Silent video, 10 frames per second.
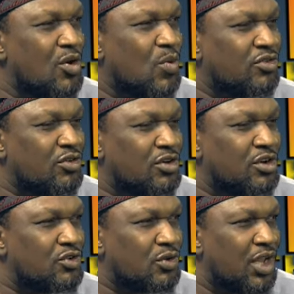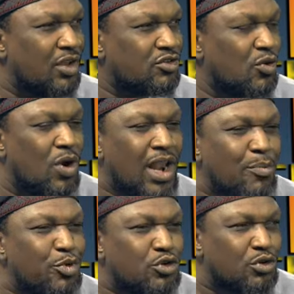They are still in question till today.
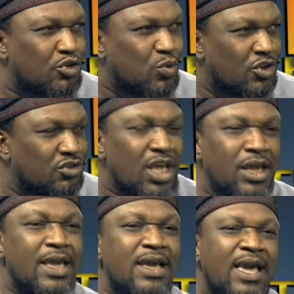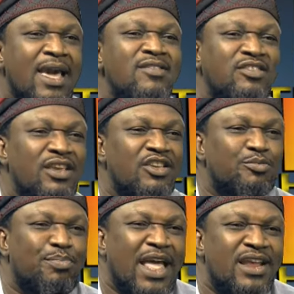So what happened to those ones? In
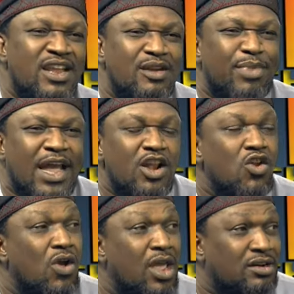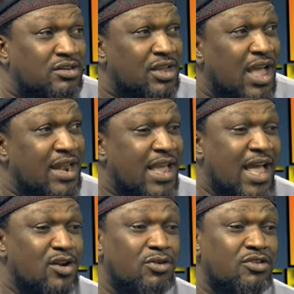case he is blinded by
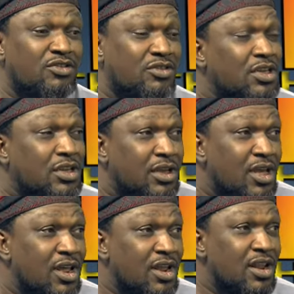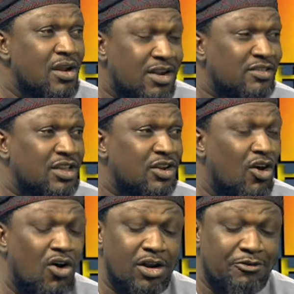loyalty and he cannot see
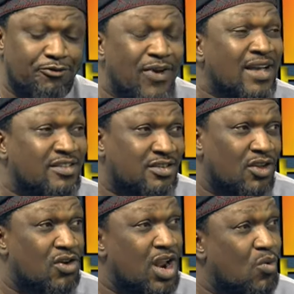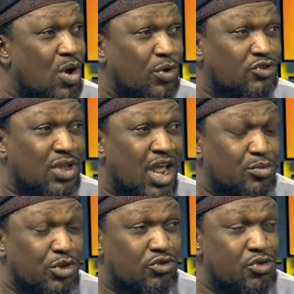the reason or the facts under
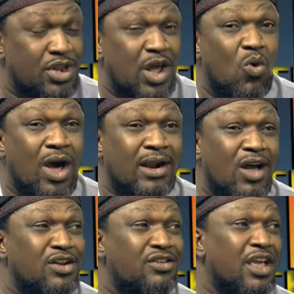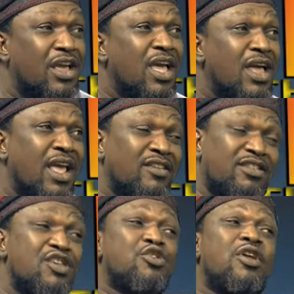Kwankwaso administration that warrant
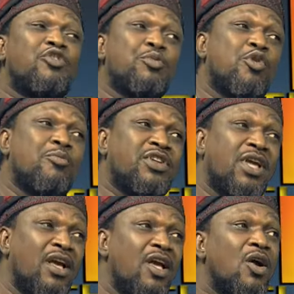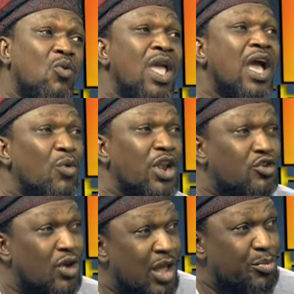a, the extension of the probe there,
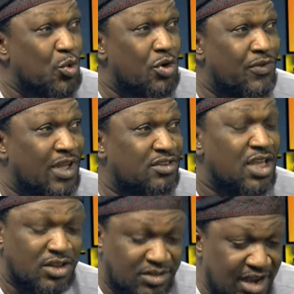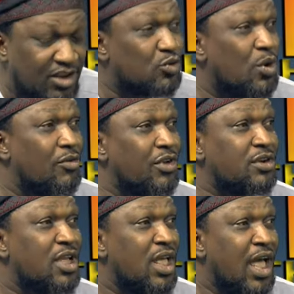we are willing to help him with facts. That
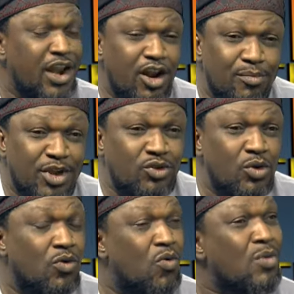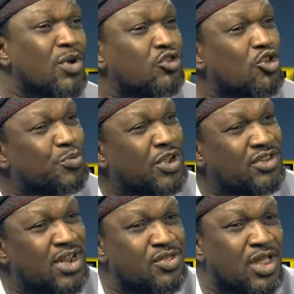is one of it. And then number two,
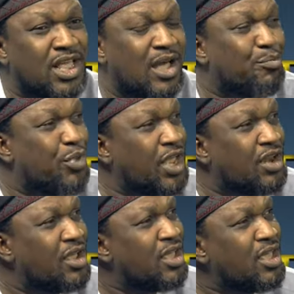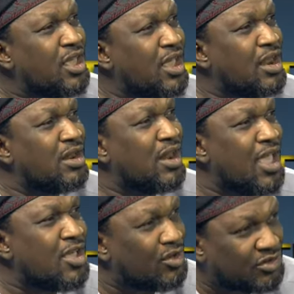Kwankwaso's presidential campaign
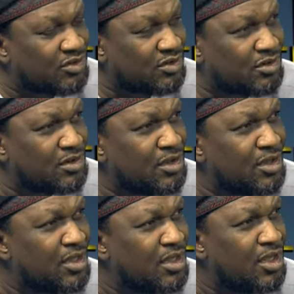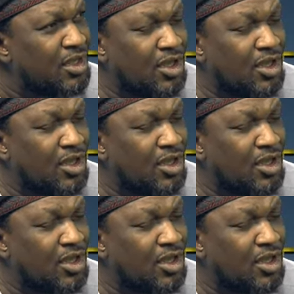in Lagos.